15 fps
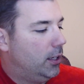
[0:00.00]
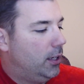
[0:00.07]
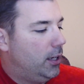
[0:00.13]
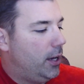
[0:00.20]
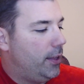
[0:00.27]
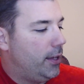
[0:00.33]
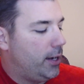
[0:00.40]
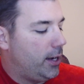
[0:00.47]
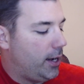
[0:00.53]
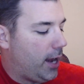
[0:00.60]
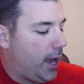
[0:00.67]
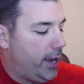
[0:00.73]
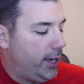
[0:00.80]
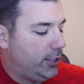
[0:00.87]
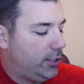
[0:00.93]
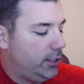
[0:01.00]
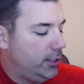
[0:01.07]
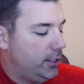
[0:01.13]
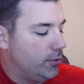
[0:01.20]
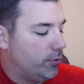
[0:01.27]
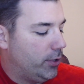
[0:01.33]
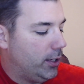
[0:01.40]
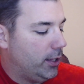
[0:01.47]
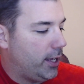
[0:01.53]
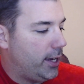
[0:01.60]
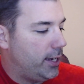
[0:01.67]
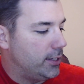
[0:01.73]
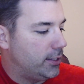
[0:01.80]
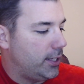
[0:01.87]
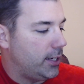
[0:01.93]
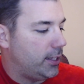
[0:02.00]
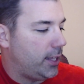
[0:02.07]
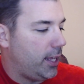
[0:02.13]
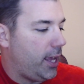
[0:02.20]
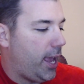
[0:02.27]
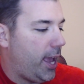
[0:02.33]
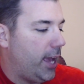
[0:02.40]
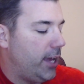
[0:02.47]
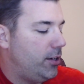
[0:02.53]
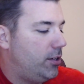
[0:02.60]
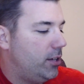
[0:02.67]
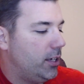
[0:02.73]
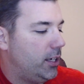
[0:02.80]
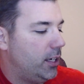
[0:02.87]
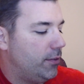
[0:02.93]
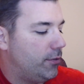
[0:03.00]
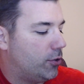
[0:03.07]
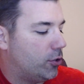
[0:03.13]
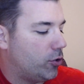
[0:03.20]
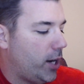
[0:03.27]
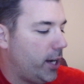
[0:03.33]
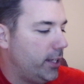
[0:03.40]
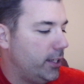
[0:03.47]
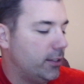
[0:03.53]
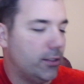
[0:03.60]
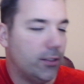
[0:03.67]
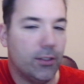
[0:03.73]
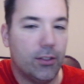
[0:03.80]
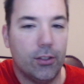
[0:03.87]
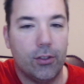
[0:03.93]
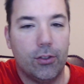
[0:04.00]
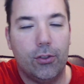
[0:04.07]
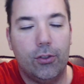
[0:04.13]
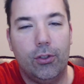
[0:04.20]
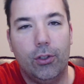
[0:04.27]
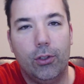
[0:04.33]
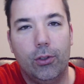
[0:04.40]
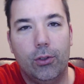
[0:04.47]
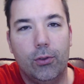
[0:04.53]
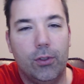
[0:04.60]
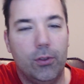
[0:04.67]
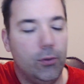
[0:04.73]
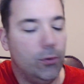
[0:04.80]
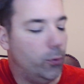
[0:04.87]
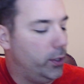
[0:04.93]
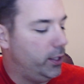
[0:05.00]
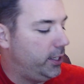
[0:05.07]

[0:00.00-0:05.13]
And then I actually didn't realize that they had to give credits to Willie